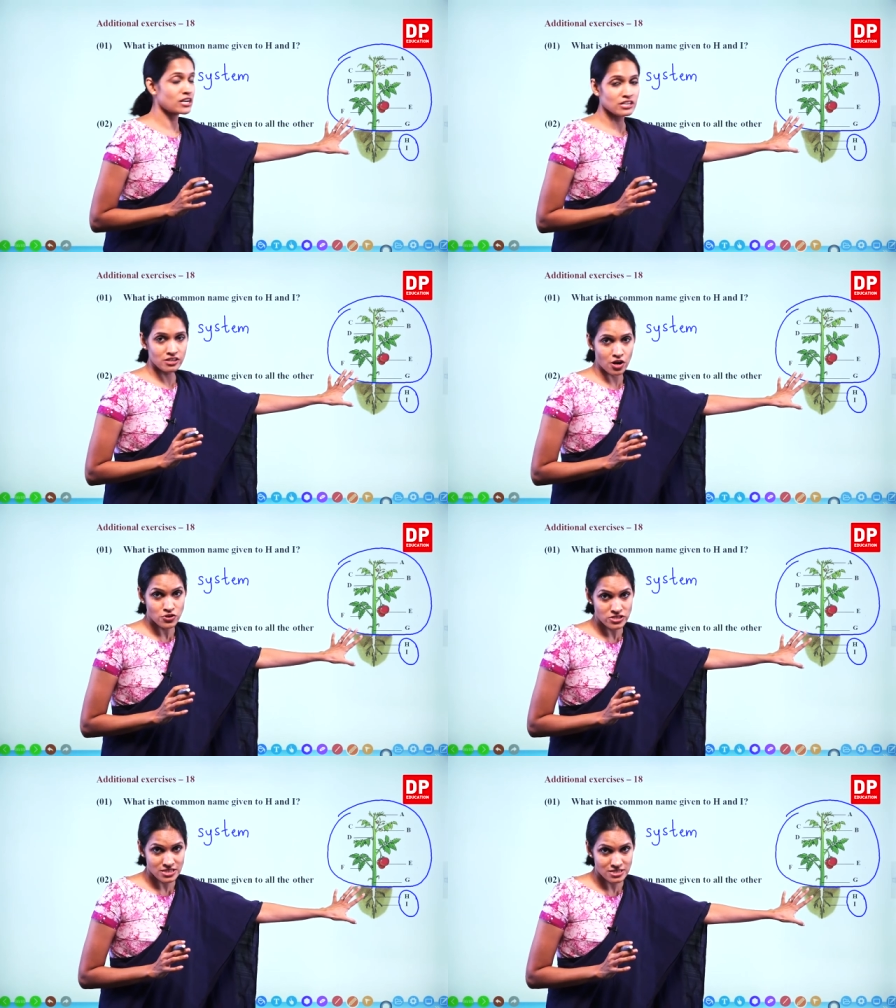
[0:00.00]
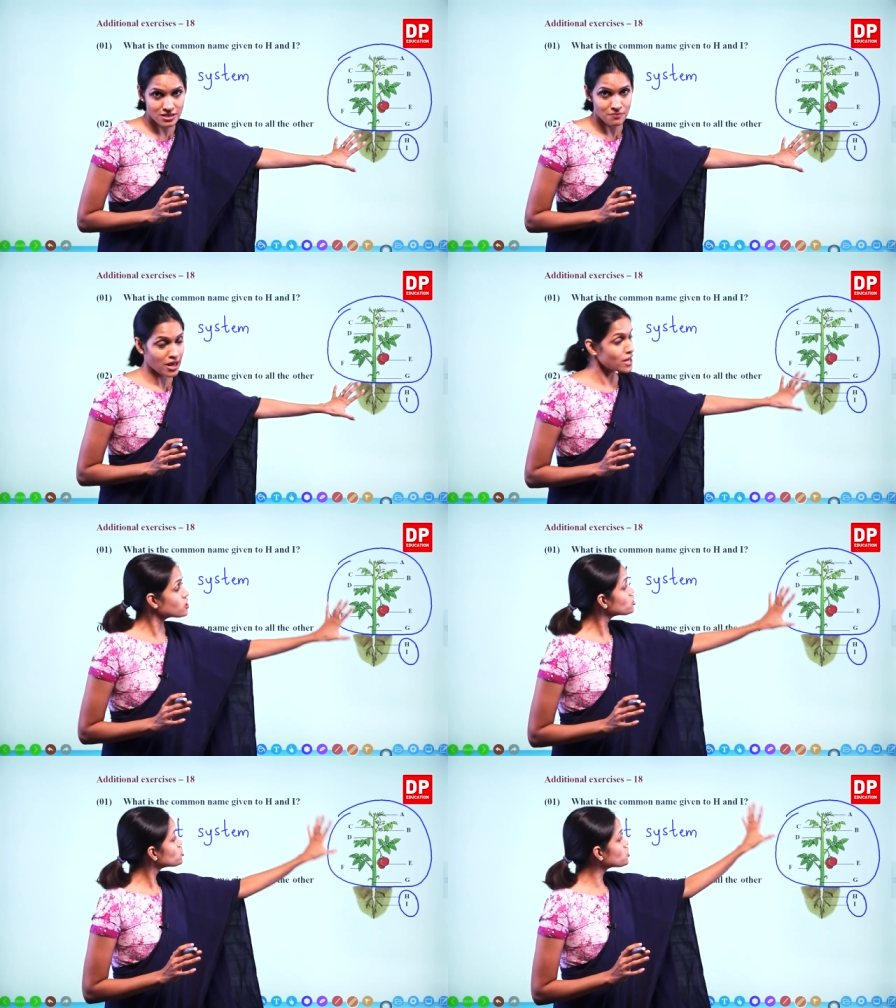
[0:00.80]
underground system and
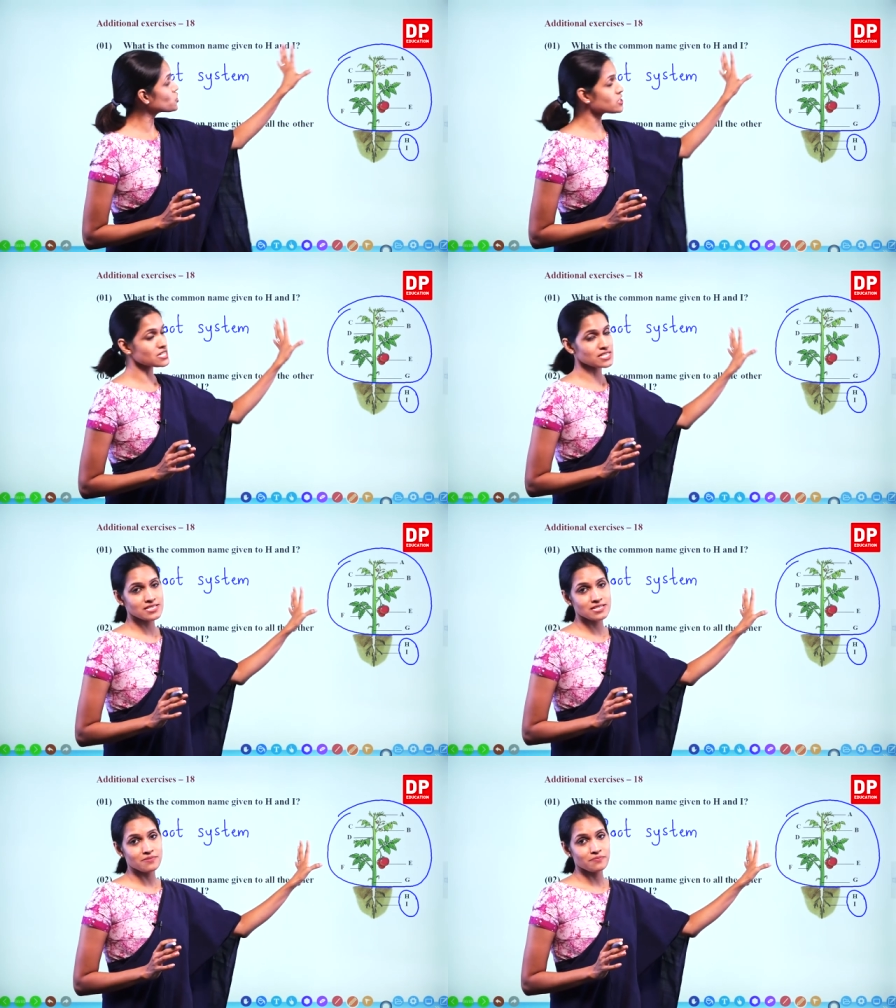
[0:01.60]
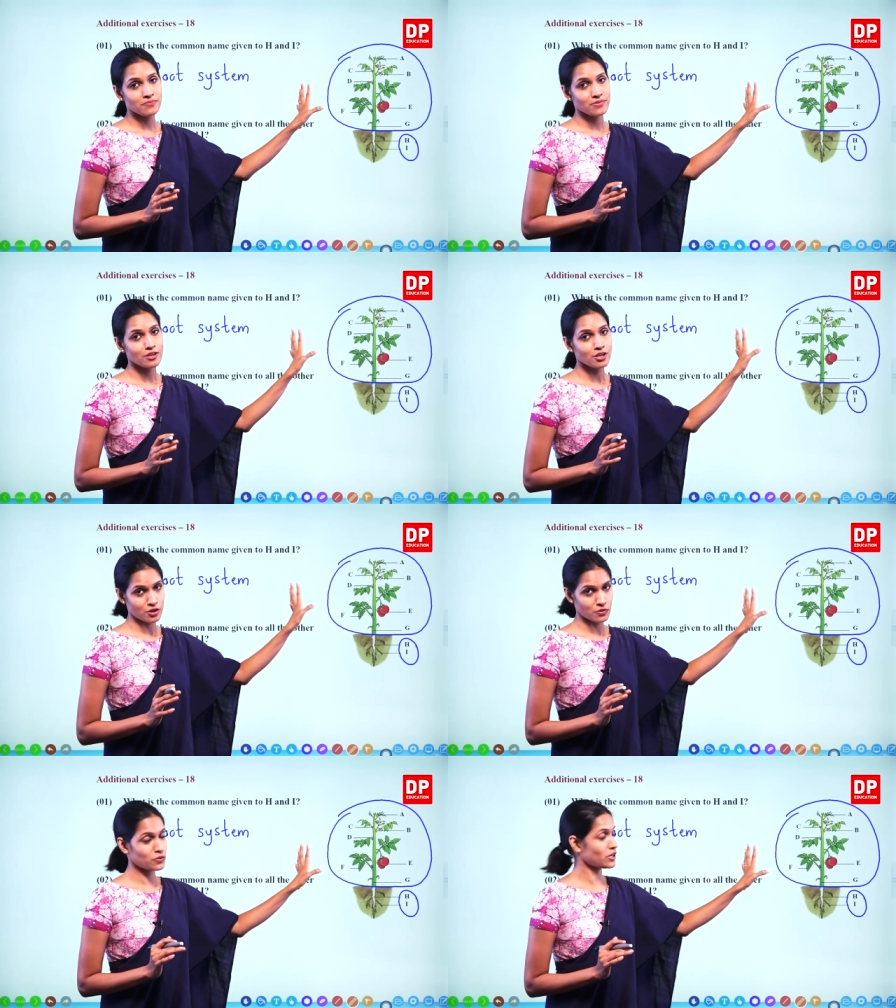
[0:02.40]
shoot system.
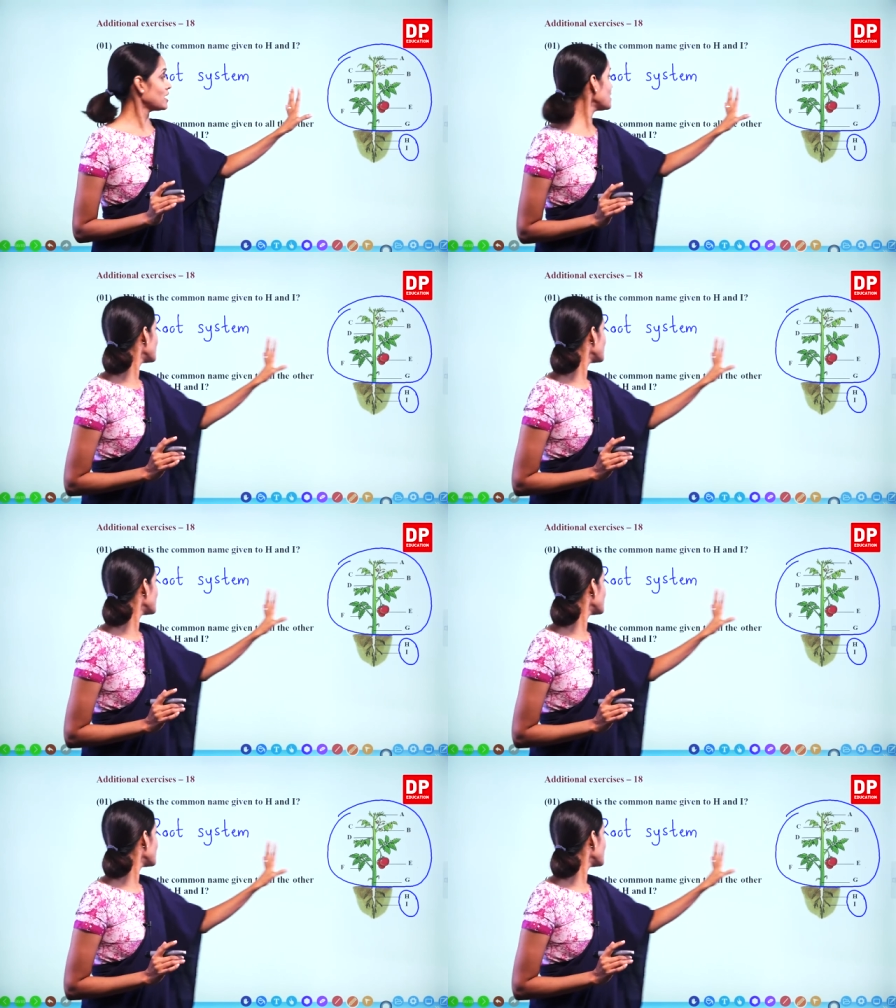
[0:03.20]
Okay,